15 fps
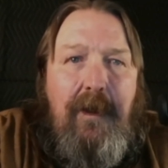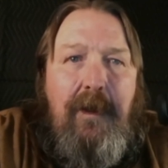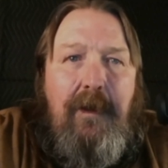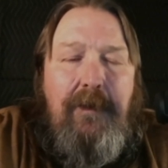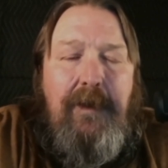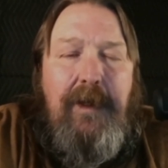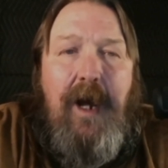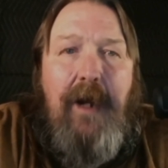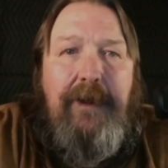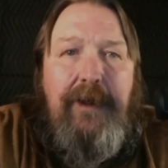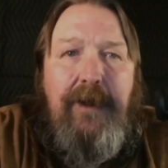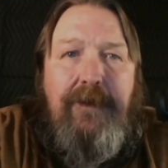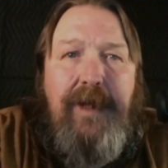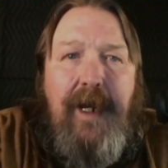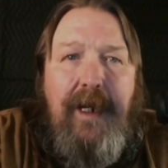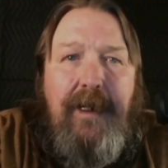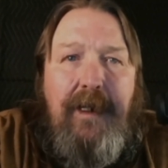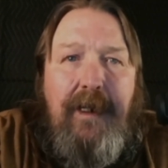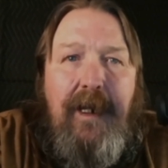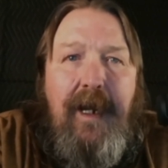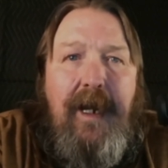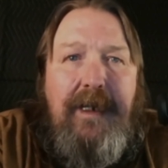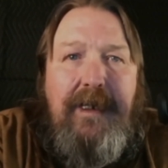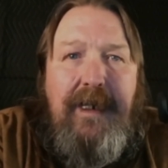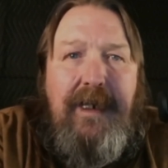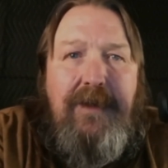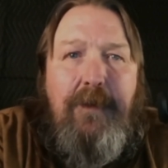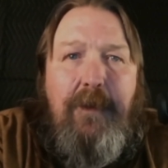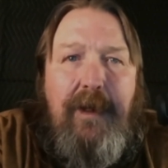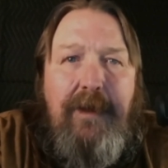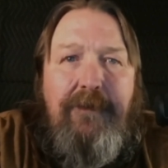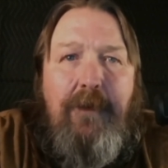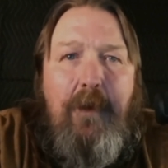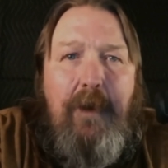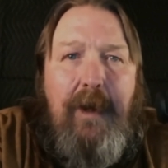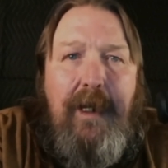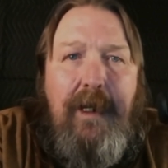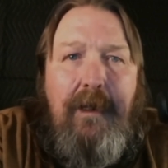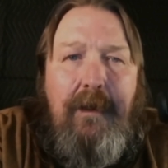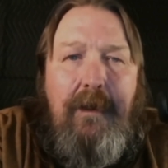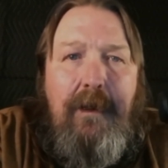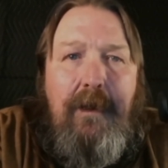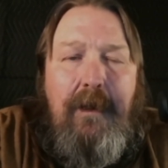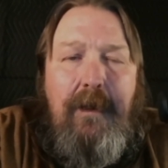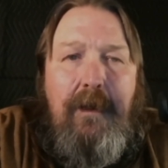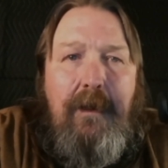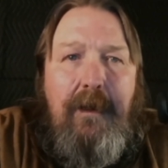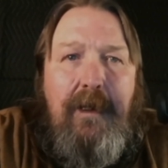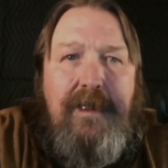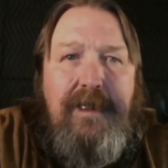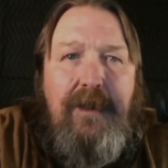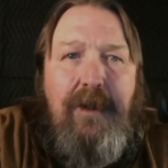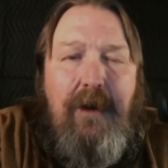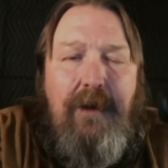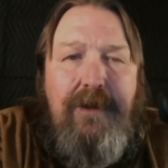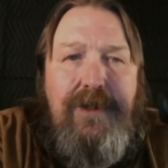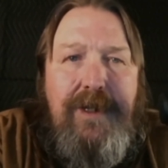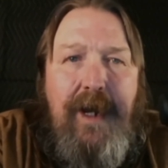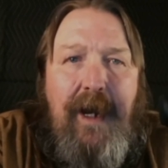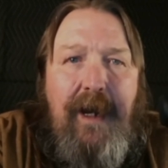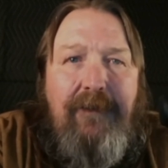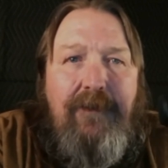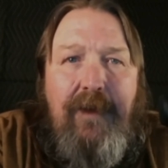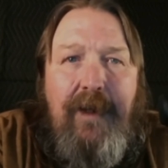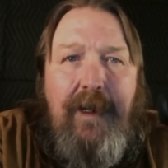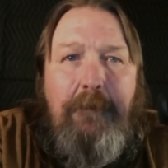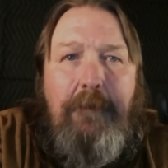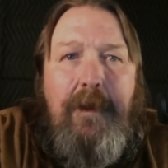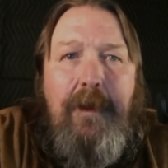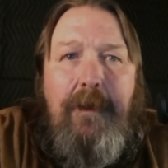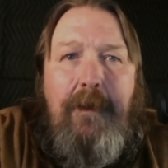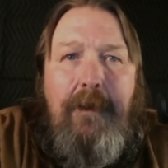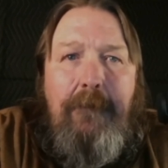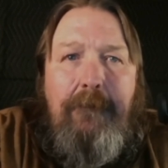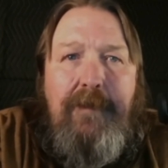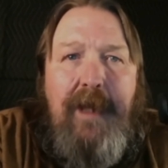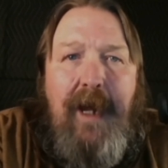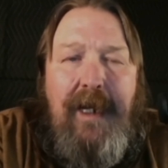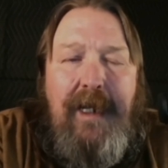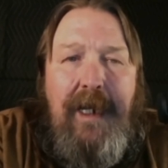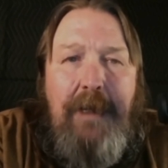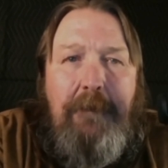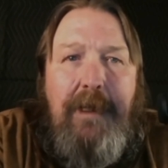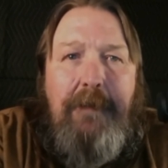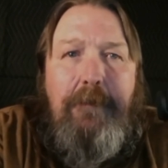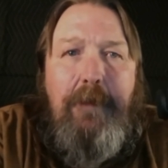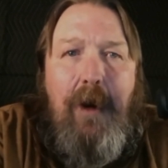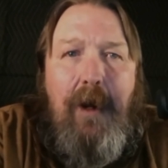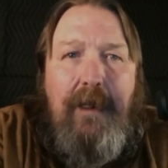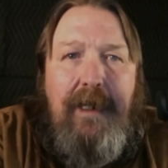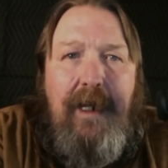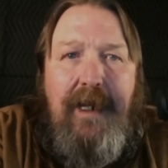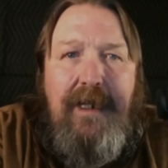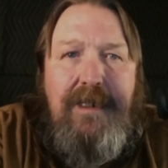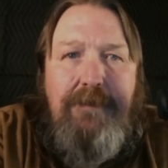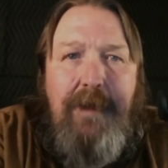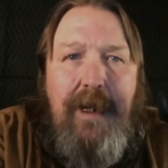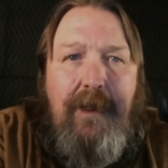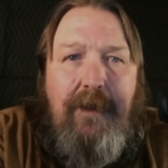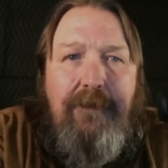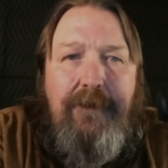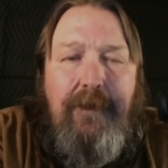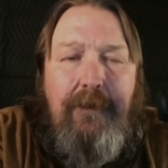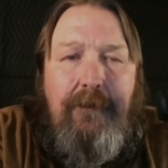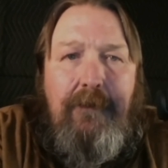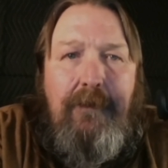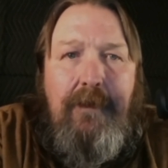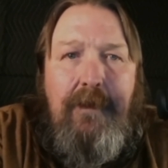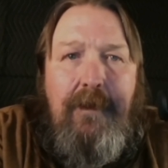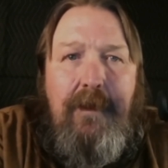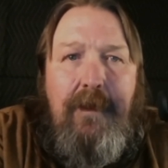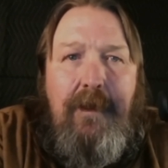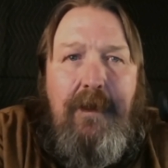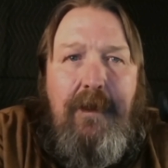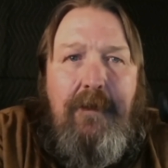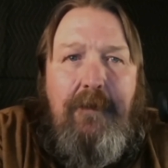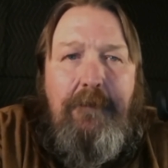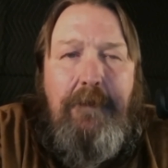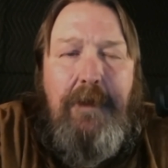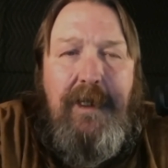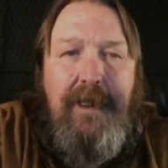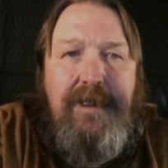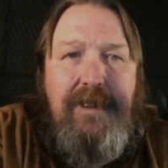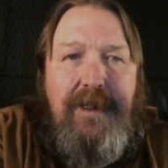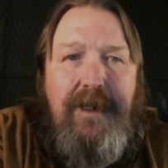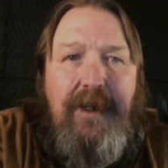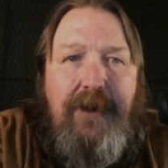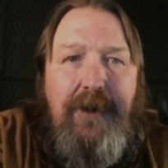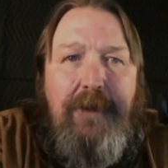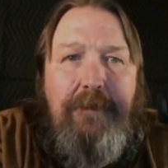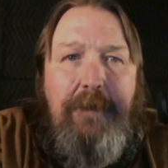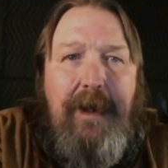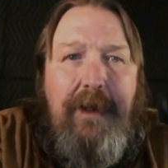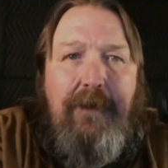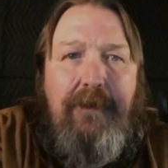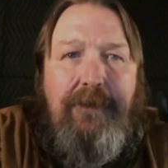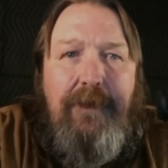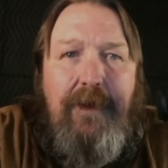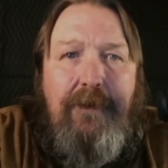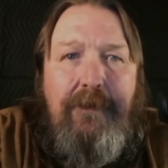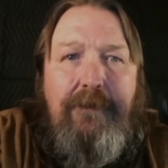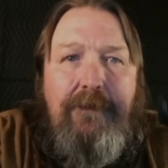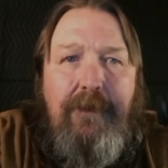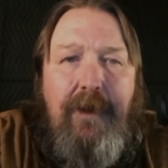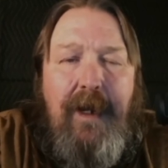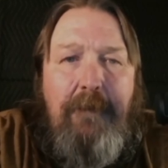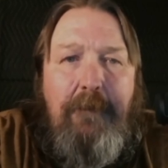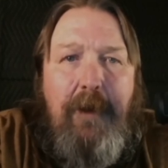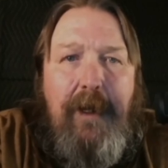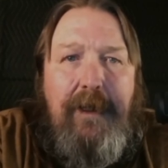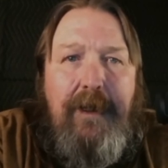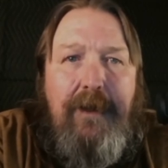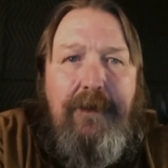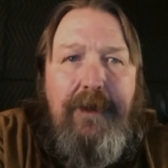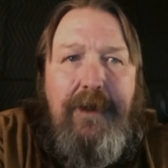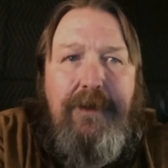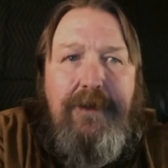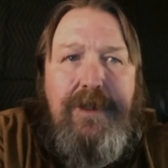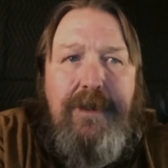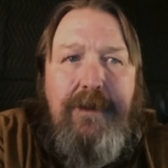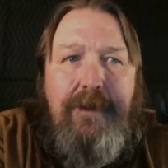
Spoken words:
The Audio-Technica AT2040 is a large diaphragm, dynamic broadcast microphone. But is it a good microphone for ham radio use?